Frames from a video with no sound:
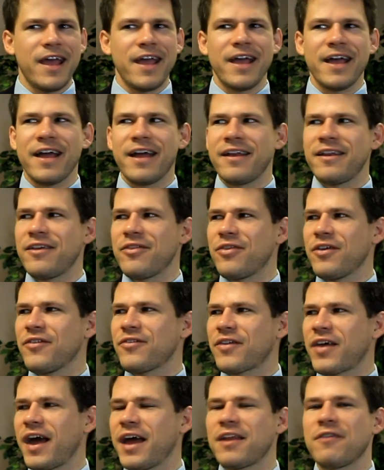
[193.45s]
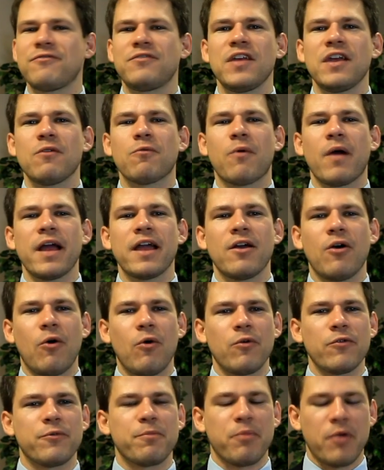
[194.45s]
and this kind of
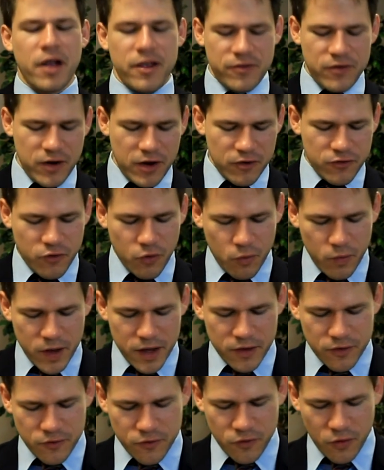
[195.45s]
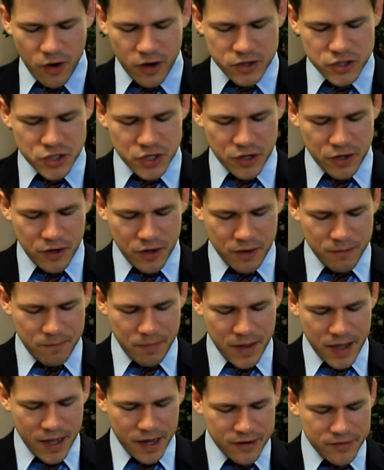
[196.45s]
derails presidential reconstruction a good
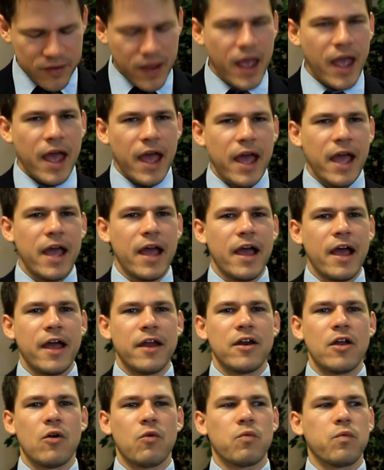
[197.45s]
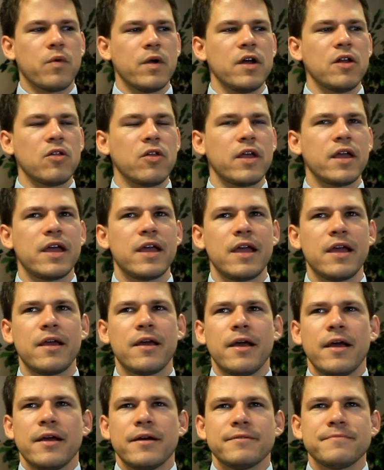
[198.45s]
bit, and really